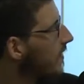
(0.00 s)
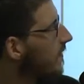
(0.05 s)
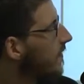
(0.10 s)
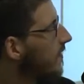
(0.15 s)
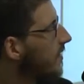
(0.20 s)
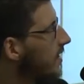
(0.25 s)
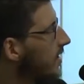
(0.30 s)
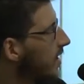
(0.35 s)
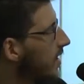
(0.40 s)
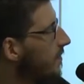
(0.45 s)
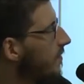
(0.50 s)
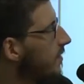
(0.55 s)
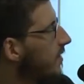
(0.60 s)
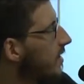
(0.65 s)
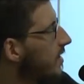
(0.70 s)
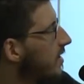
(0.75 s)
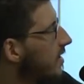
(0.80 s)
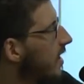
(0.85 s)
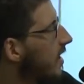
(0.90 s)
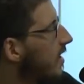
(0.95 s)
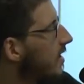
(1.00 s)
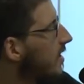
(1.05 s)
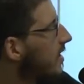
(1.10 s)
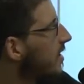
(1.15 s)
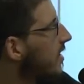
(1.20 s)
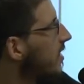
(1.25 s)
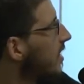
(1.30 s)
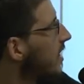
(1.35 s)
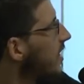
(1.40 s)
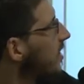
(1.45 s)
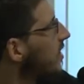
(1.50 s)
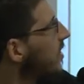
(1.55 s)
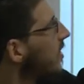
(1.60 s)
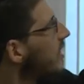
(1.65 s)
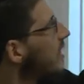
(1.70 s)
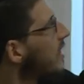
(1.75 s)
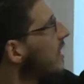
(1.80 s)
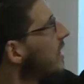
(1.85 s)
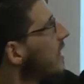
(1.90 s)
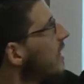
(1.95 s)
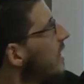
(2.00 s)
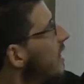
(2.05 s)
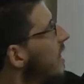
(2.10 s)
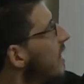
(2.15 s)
for example, inside the station,